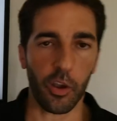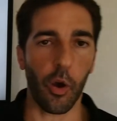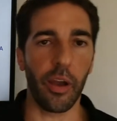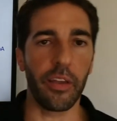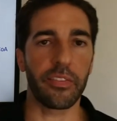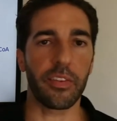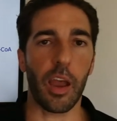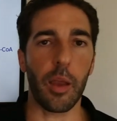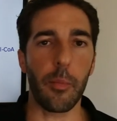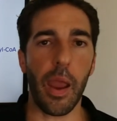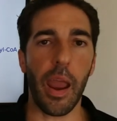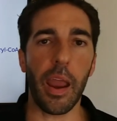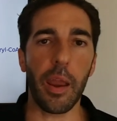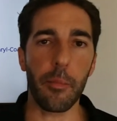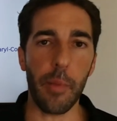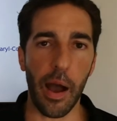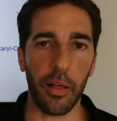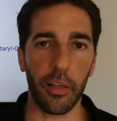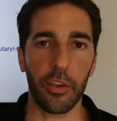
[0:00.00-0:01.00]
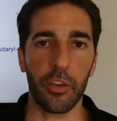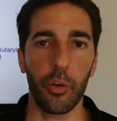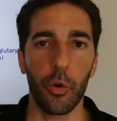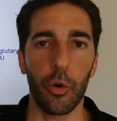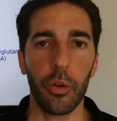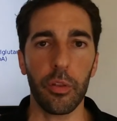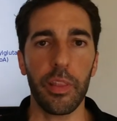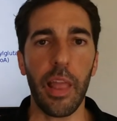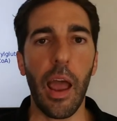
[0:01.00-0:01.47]
coenzyme A
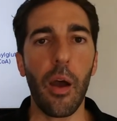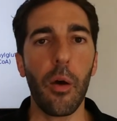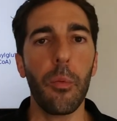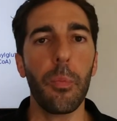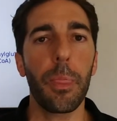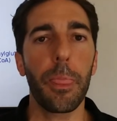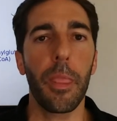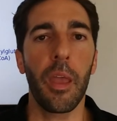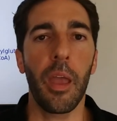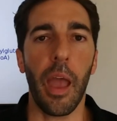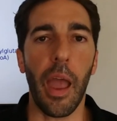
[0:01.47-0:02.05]
molecule now,